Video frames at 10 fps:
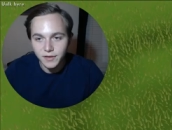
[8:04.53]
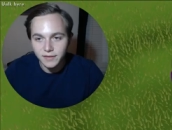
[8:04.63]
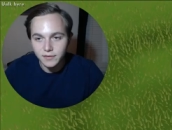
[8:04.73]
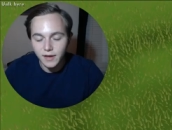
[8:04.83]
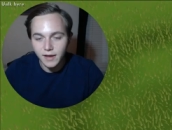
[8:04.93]
to
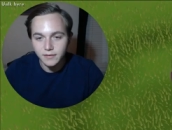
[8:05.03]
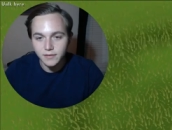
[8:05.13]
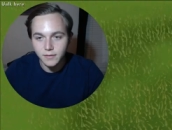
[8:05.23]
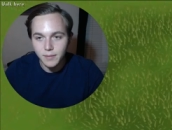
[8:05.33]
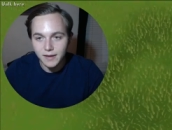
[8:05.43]
get to the hot
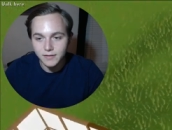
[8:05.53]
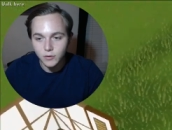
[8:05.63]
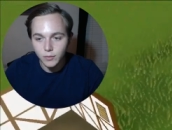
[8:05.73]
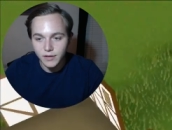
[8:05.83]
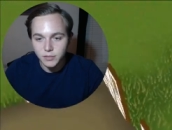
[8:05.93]
to back to
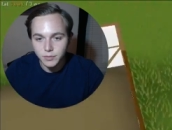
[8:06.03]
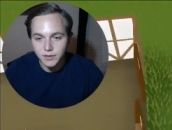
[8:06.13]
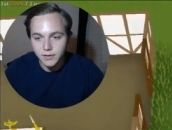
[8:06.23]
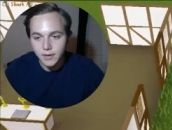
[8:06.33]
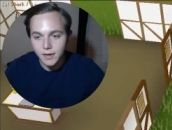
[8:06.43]
normal
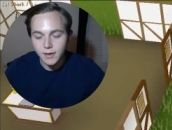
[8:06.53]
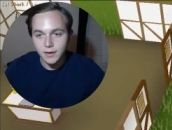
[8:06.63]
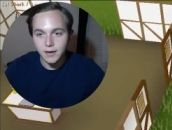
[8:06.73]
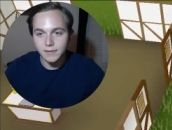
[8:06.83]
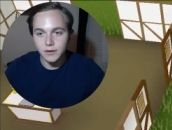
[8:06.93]
HP,
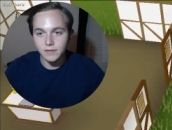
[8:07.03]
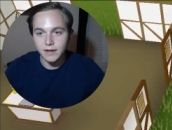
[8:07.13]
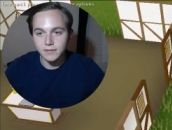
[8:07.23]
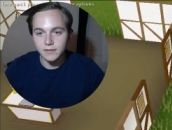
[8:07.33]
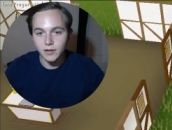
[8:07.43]
and now I was
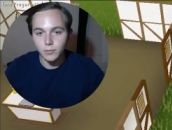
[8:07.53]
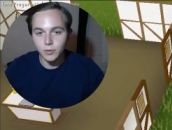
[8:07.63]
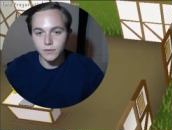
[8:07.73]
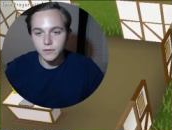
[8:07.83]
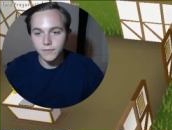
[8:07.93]
gonna have to
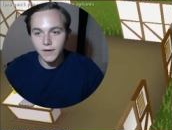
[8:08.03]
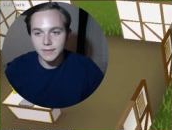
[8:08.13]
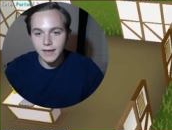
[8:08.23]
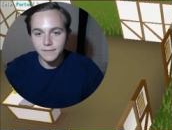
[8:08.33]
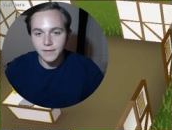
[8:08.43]
teleport. So
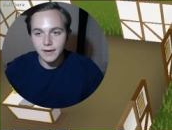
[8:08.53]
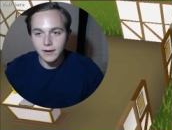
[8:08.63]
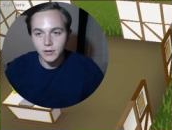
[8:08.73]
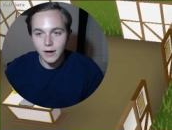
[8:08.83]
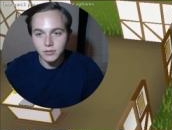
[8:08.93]
fuck that fight. I
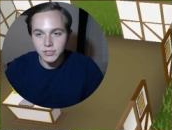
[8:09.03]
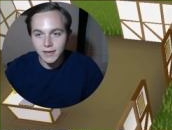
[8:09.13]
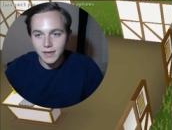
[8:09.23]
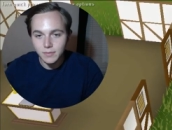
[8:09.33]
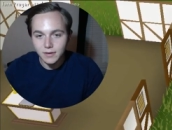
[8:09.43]
don't know how she
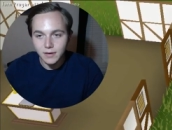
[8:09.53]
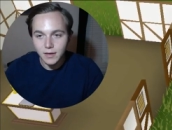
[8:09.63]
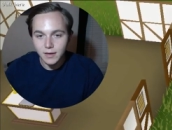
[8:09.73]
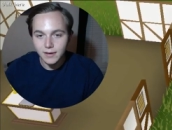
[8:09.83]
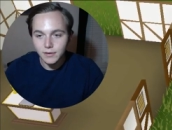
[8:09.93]
hit me
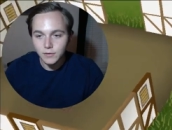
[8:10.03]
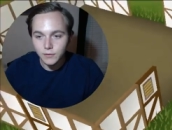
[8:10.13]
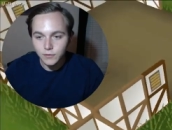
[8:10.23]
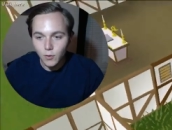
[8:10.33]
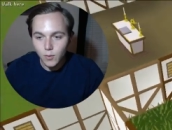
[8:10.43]

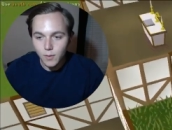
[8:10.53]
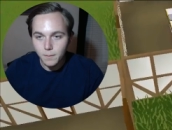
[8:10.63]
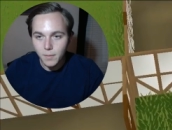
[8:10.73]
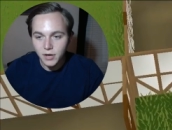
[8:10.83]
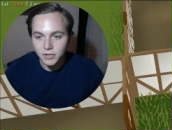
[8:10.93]
so
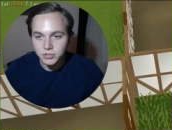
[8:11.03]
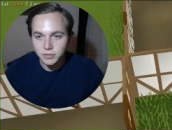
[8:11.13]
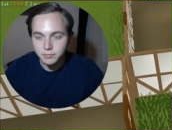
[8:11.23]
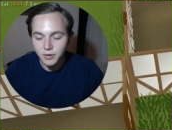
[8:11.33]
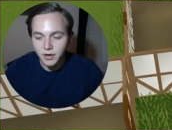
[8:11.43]

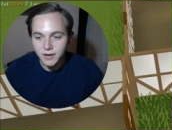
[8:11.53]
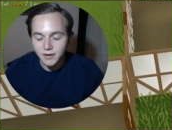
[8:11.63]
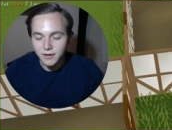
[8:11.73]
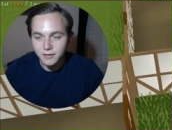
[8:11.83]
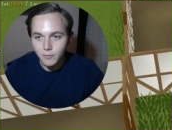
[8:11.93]
much, but
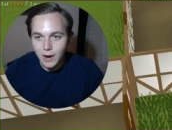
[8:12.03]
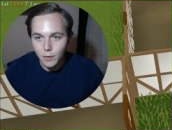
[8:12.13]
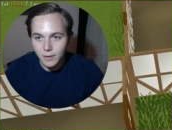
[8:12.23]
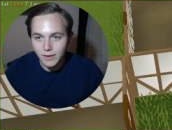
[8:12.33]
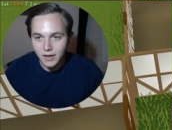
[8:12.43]

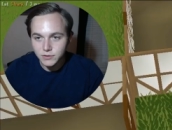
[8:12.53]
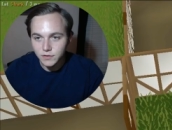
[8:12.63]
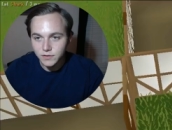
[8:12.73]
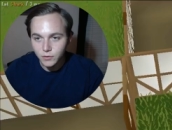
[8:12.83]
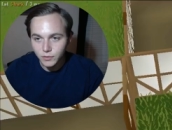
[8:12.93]
wow. Maybe I should
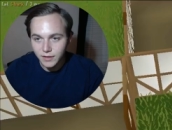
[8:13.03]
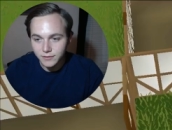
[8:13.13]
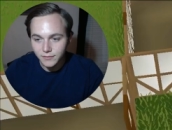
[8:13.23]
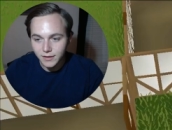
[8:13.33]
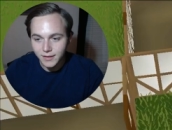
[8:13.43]
just start rolling
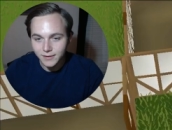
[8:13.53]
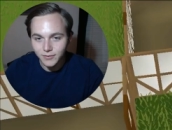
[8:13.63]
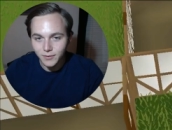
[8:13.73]
out the VLS